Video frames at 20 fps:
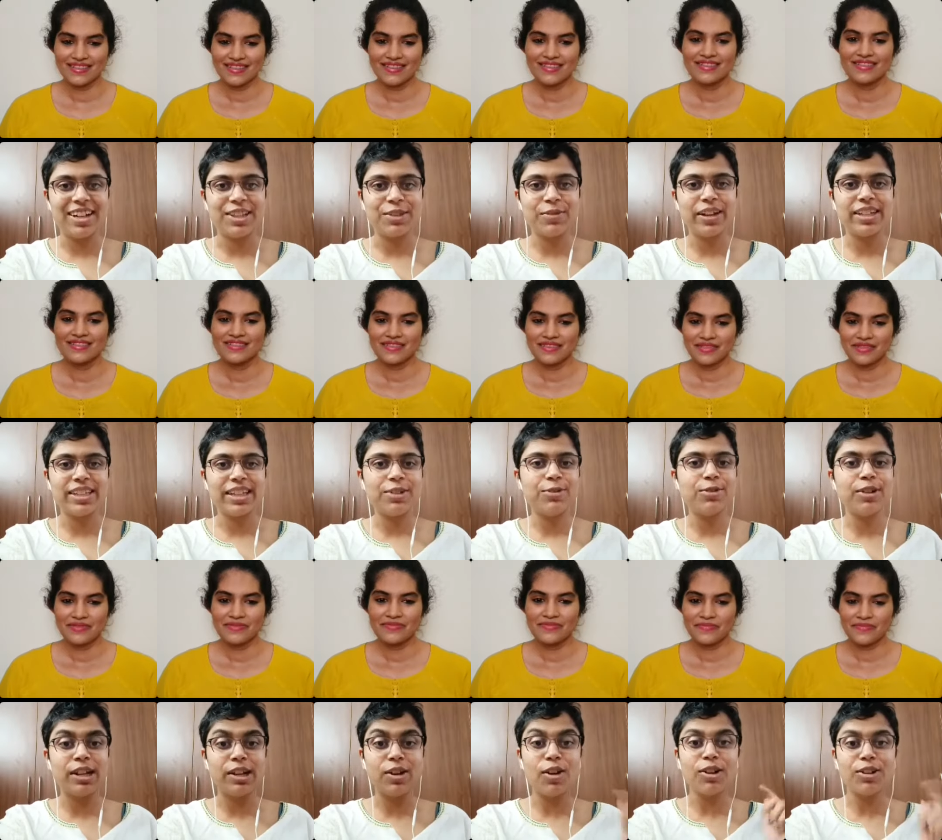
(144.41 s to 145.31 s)
Speaker 1: Otherwise, I
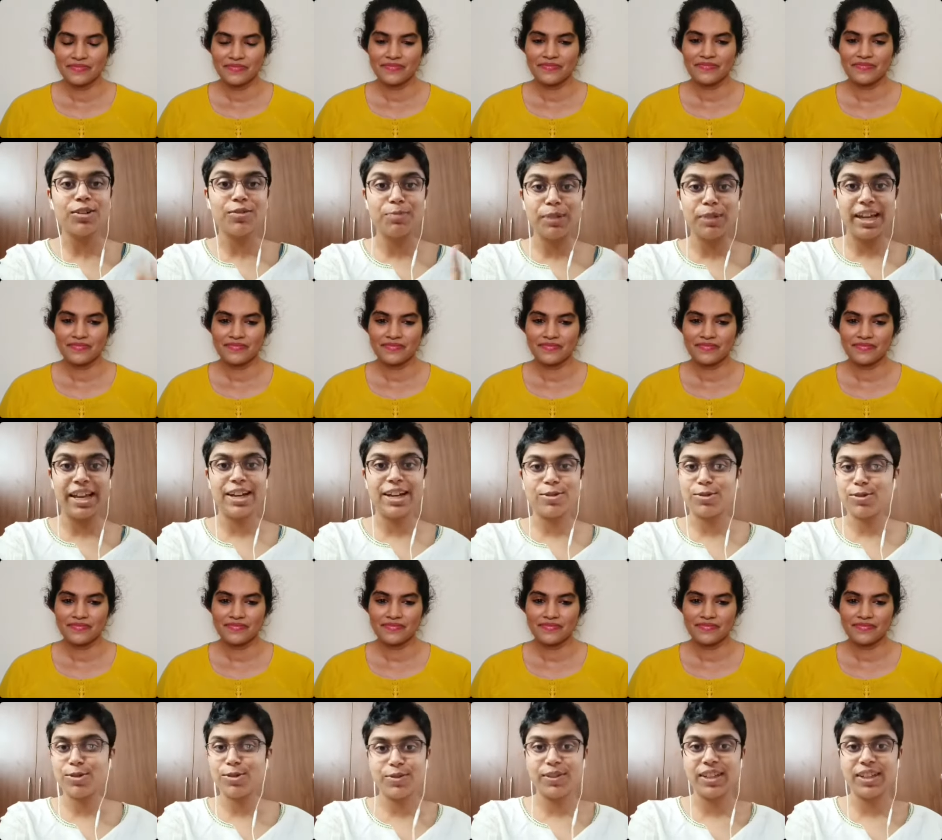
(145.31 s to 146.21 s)
do a lot of playing
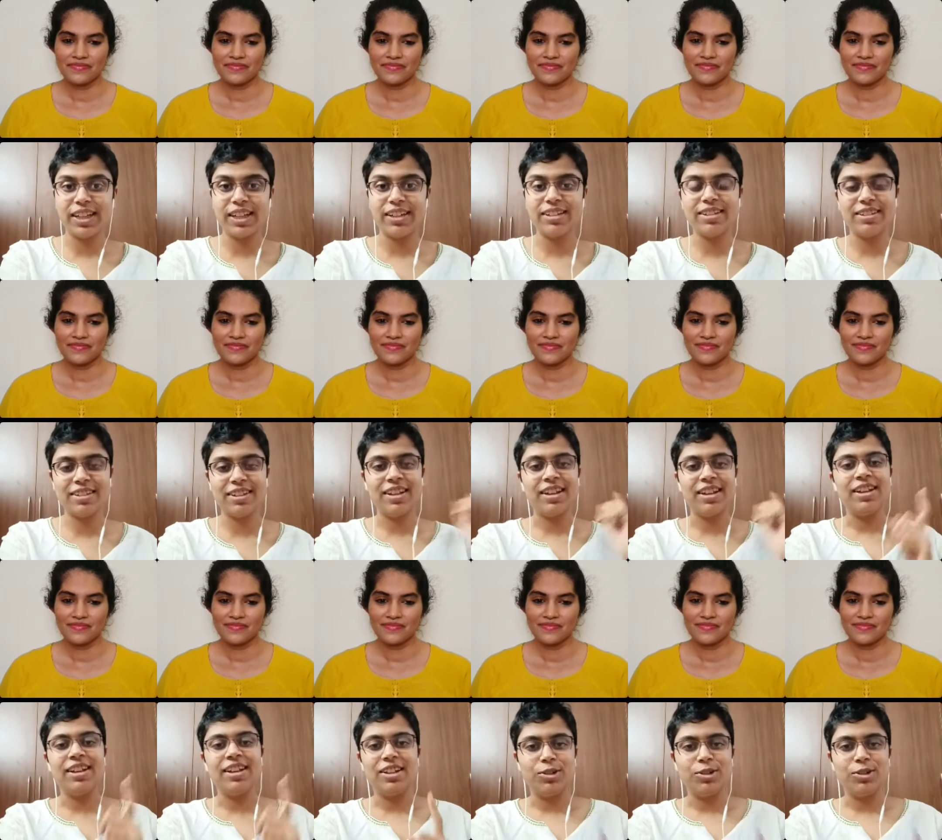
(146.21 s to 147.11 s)
outdoors with kids
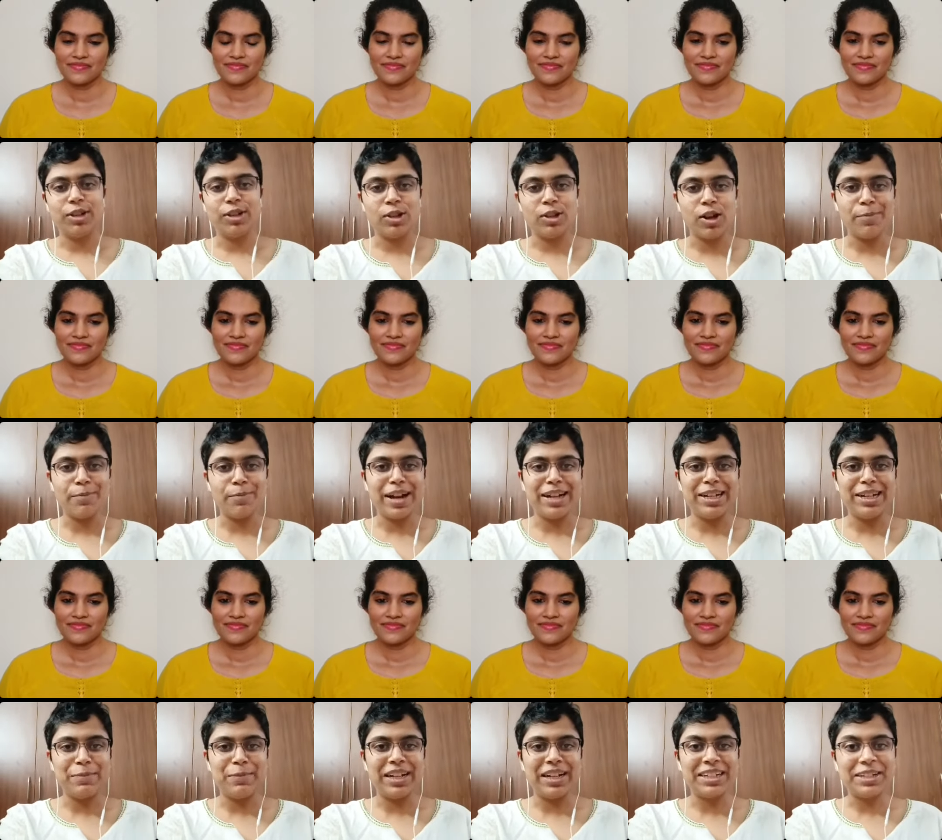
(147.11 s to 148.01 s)
during
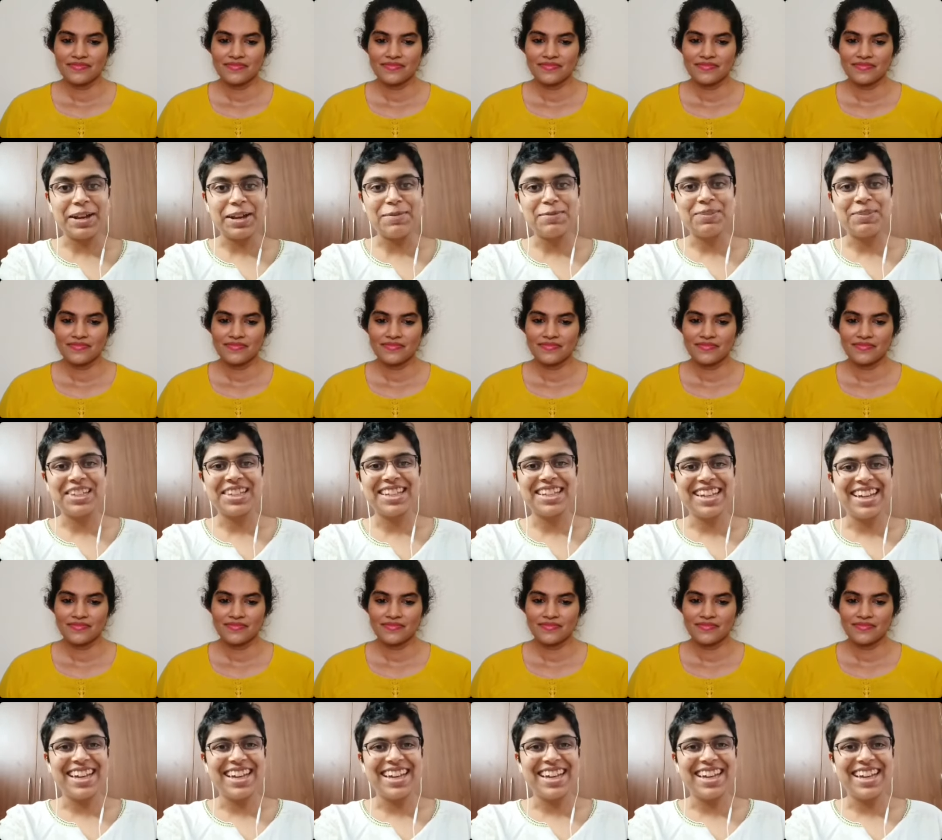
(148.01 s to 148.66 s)
non-pandemic times,